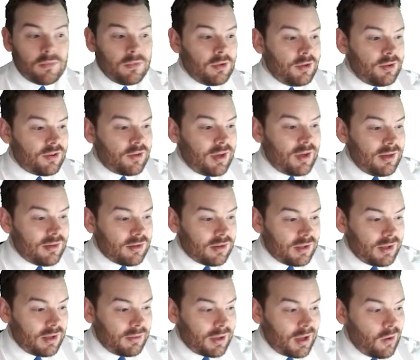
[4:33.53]
So
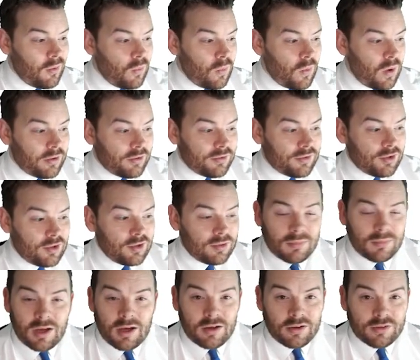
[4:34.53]
instantly, I'm getting one or two
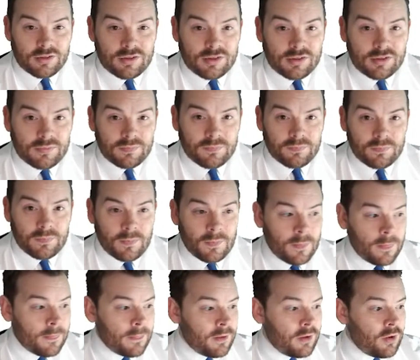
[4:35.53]
marks
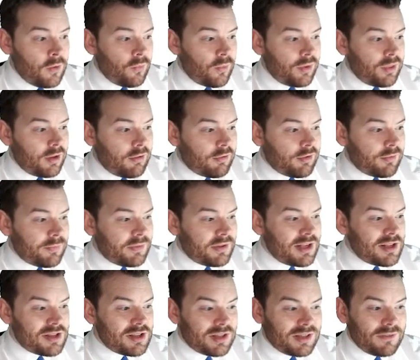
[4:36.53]
when there is
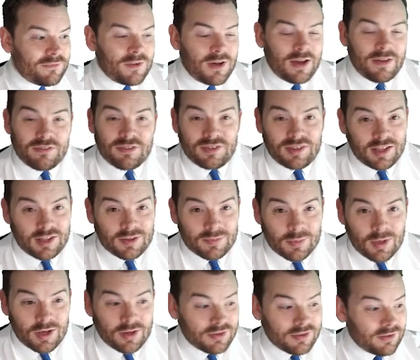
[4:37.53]
potentially five, six
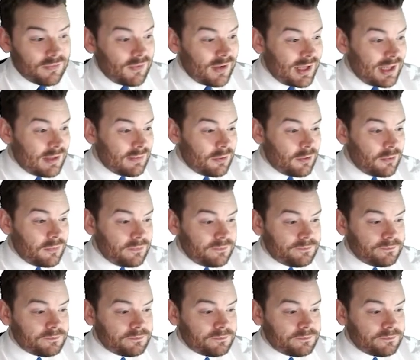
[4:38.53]
marks available.